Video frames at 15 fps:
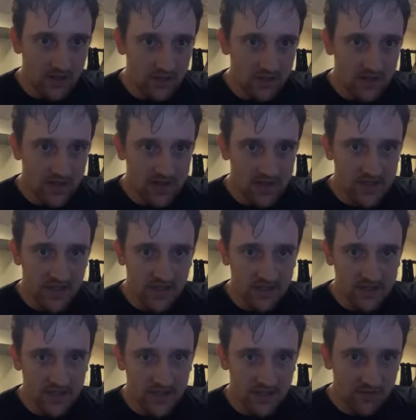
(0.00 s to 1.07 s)
If yes, how
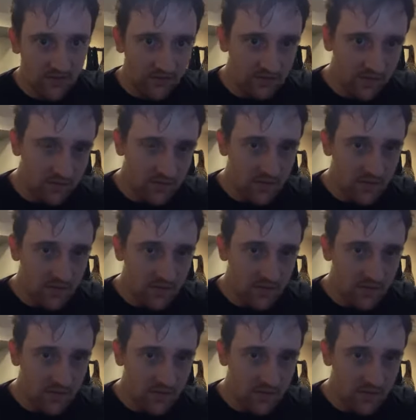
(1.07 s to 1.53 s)
does that differ from